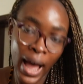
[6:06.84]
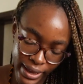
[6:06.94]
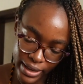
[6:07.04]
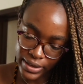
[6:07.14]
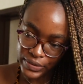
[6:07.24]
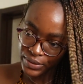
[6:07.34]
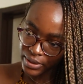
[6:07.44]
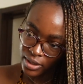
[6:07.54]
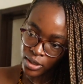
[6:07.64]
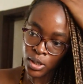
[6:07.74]
Hi guys,
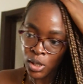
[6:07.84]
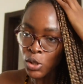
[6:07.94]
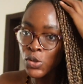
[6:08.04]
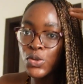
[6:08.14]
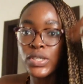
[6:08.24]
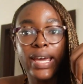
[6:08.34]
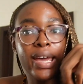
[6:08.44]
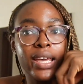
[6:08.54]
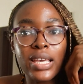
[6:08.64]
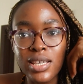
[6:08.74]

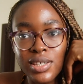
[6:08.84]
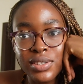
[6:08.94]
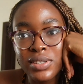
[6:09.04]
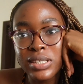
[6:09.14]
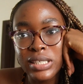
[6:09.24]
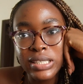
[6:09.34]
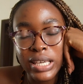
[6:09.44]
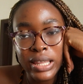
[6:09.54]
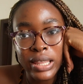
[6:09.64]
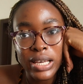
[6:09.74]
today is the
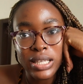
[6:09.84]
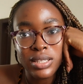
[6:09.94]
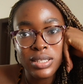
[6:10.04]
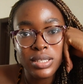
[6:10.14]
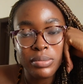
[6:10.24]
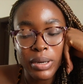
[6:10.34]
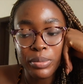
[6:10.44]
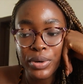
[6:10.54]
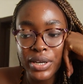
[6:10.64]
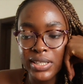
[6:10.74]
day that my
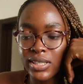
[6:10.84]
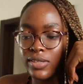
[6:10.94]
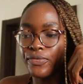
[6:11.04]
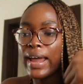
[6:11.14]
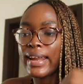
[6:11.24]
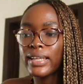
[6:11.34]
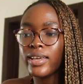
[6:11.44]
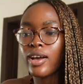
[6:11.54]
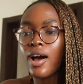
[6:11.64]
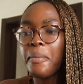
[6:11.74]
braids
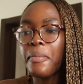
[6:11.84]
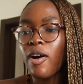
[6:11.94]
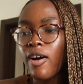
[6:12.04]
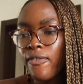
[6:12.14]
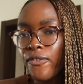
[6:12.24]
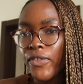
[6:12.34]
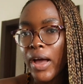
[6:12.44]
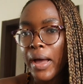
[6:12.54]
finally come off.